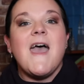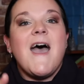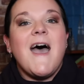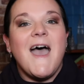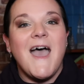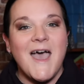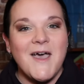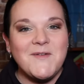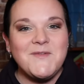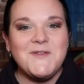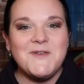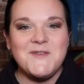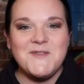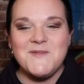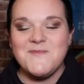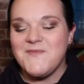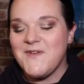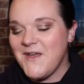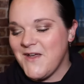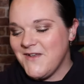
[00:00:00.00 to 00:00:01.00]
I have took
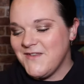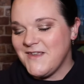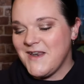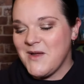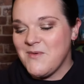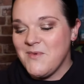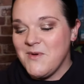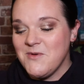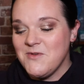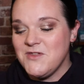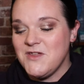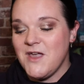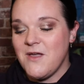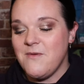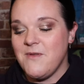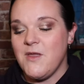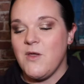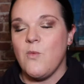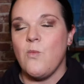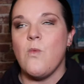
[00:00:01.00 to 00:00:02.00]
some photos and I will show
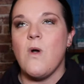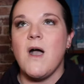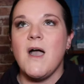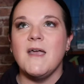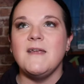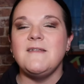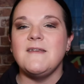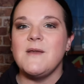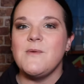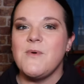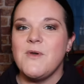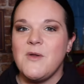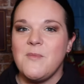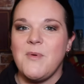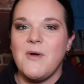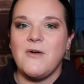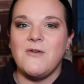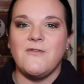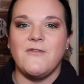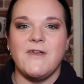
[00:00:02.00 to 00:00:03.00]
you. Why did I want a
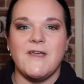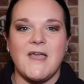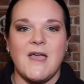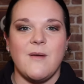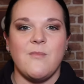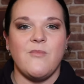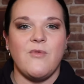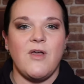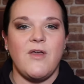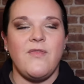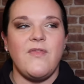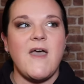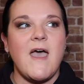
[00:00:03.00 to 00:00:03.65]
Polaroid camera?